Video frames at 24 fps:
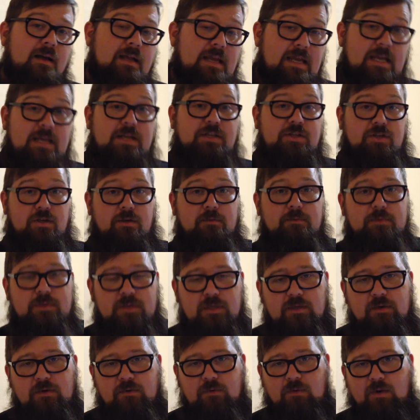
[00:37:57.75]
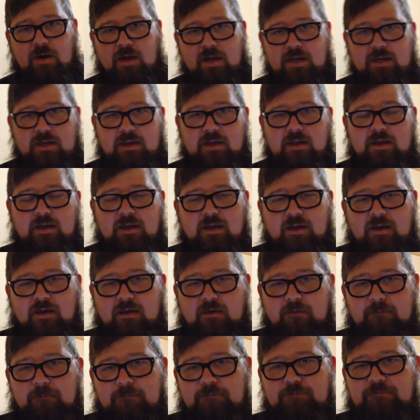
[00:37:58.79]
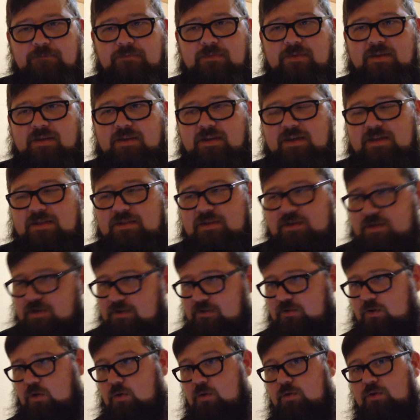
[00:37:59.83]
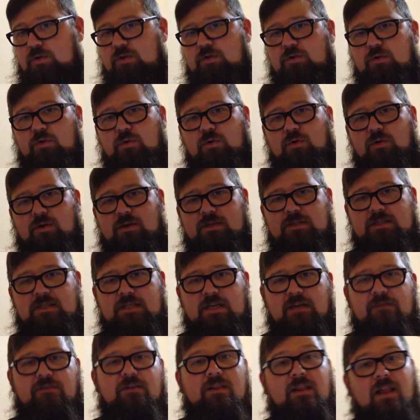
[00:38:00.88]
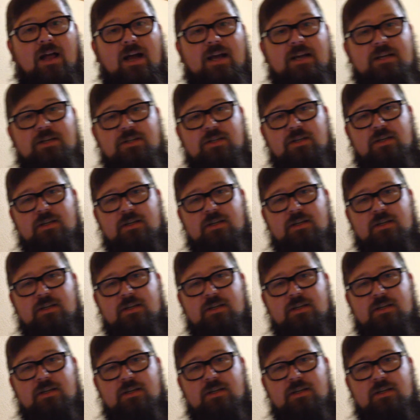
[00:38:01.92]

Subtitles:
Egypt, right? And then go to the door and see if Elijah